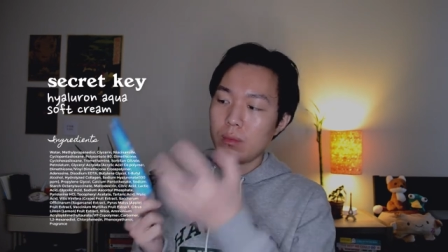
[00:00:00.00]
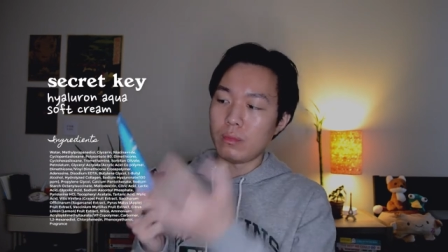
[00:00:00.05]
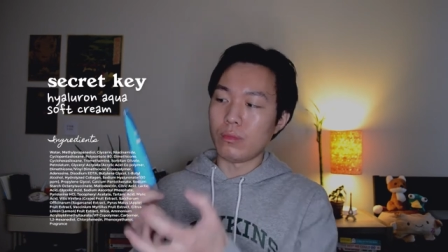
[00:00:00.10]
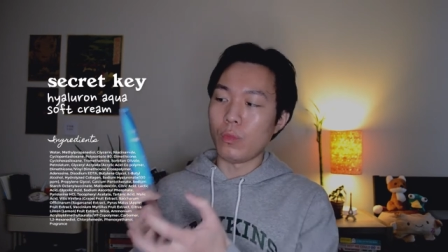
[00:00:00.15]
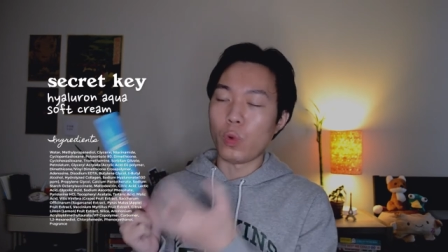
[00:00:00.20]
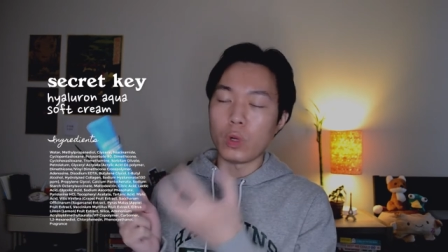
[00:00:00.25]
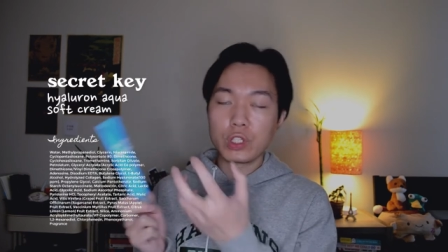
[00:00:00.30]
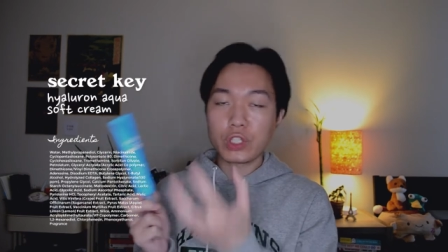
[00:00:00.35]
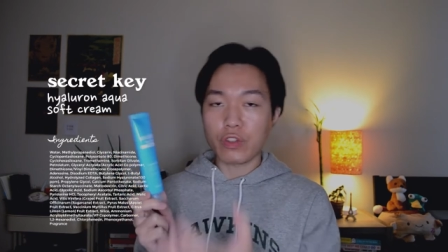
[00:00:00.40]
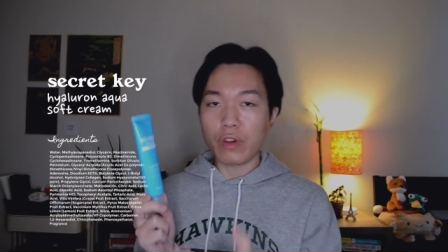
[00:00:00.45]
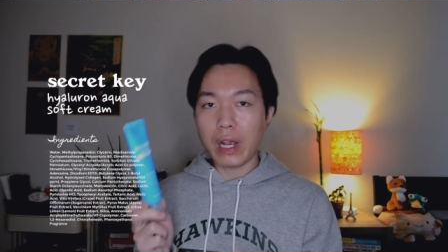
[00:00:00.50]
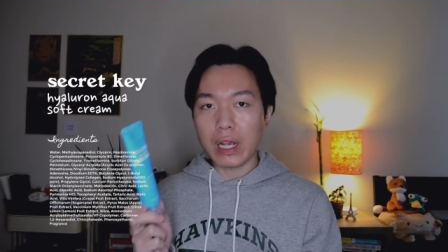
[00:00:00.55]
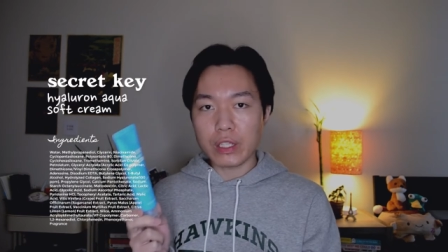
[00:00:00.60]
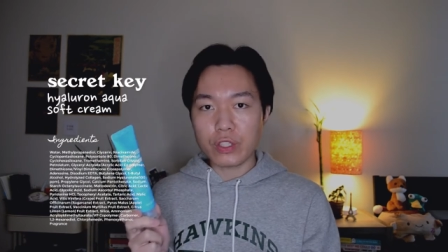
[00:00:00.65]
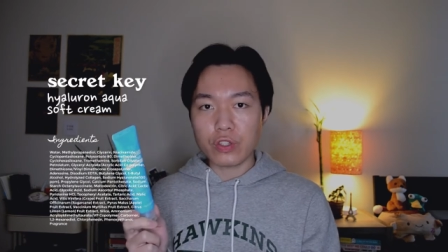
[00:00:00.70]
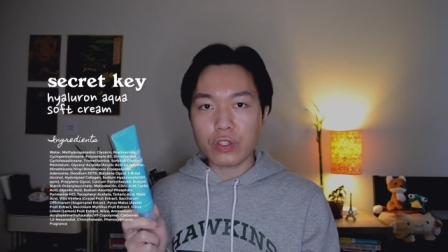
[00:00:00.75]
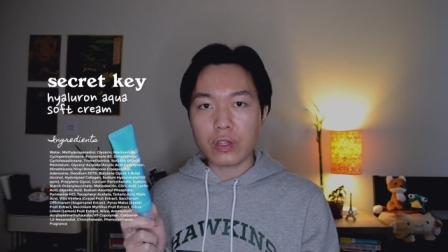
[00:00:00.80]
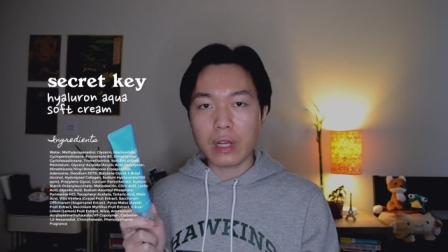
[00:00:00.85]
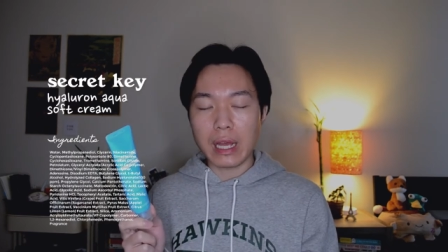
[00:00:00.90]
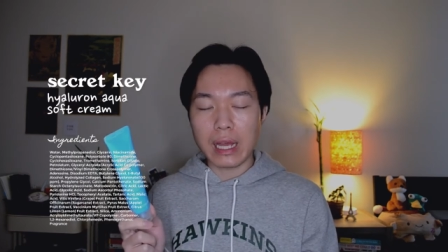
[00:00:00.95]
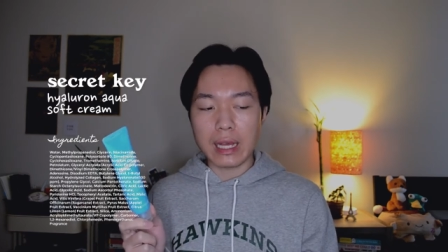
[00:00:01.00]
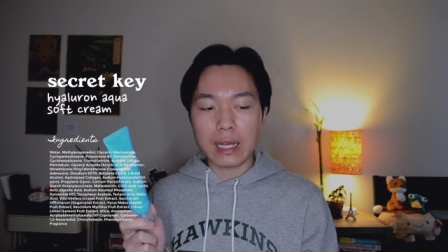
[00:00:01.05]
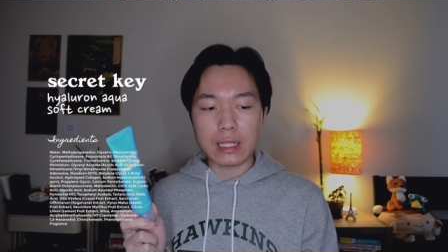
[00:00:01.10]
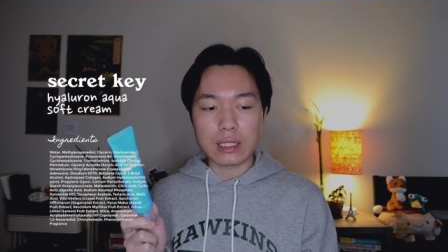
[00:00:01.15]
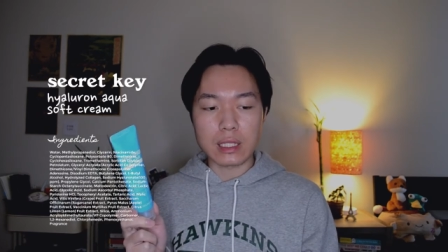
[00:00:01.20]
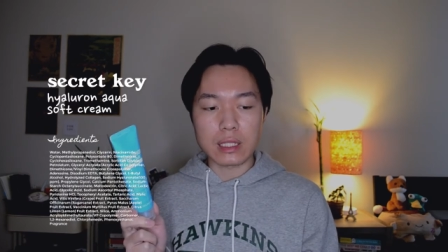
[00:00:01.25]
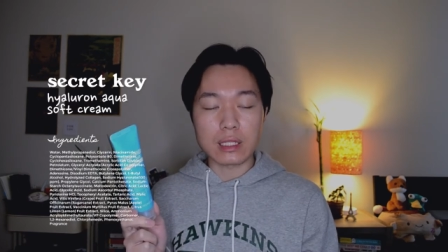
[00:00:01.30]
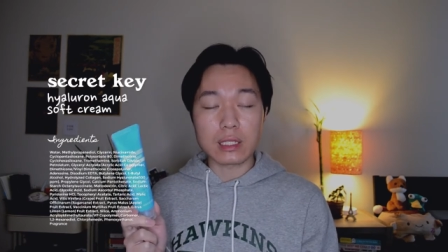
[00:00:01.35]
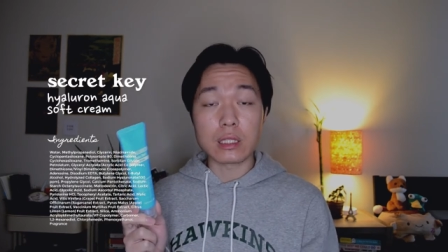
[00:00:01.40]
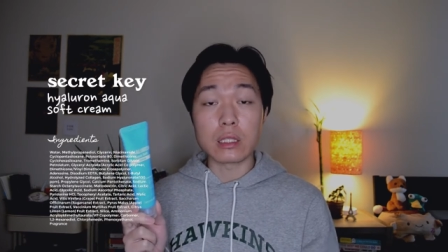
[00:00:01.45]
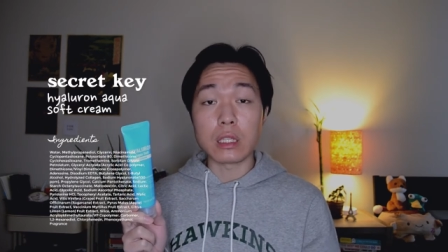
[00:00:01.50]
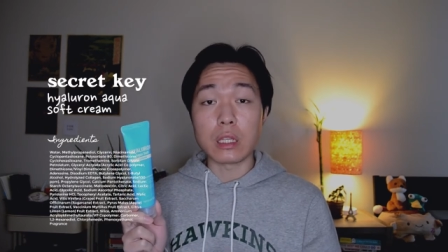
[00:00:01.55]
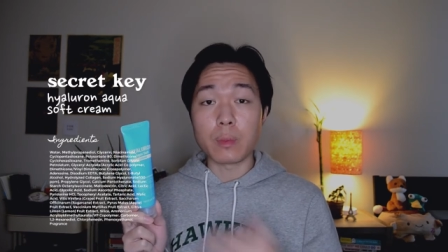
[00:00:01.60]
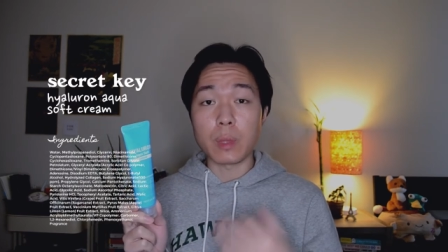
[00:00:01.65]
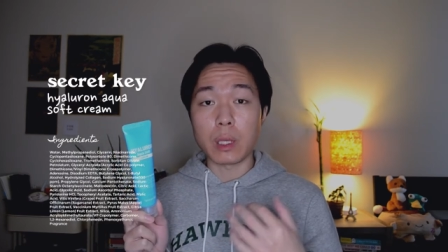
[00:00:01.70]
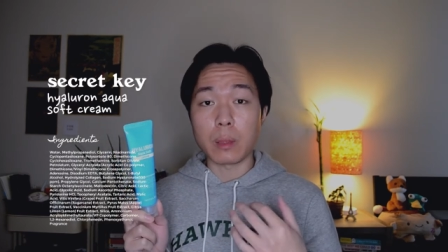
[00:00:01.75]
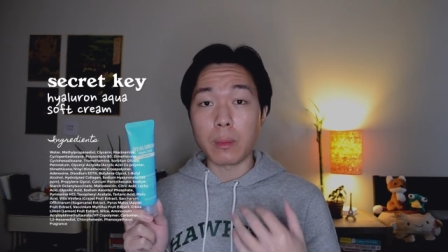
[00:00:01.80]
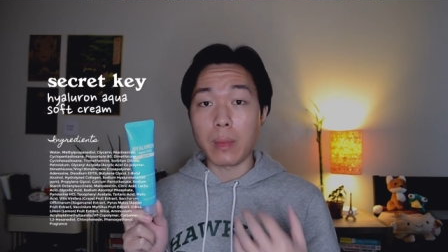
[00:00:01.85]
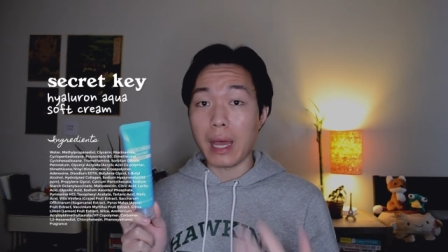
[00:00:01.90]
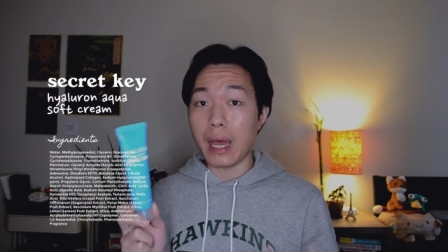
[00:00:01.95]
moisturizer as a
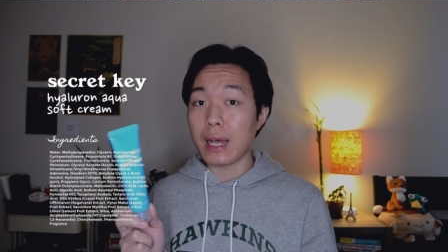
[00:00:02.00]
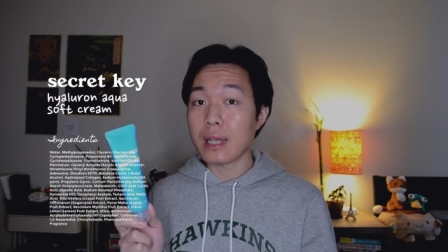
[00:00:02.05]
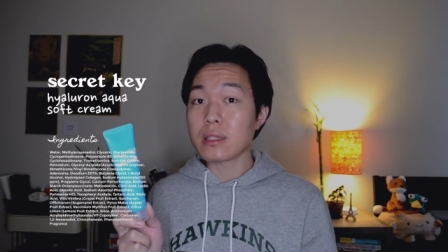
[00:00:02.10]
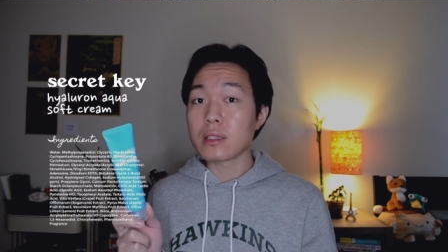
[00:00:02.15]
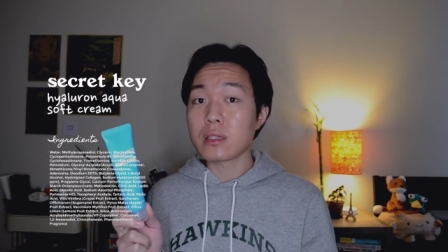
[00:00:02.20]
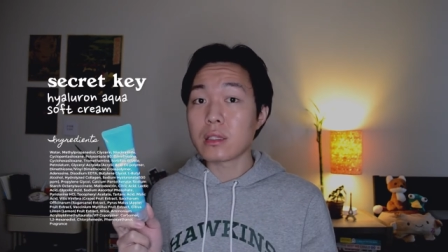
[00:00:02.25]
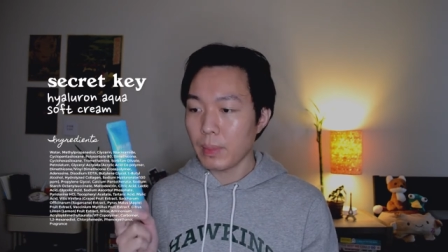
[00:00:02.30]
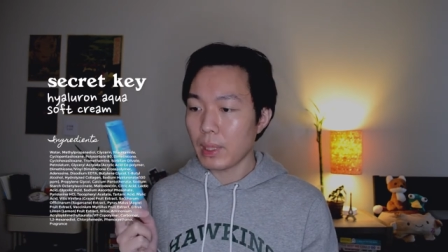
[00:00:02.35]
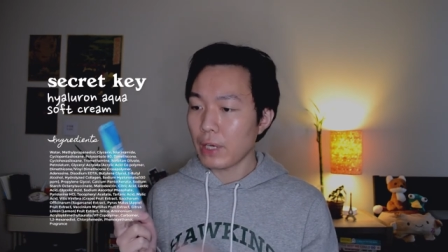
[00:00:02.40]
sleeping mask,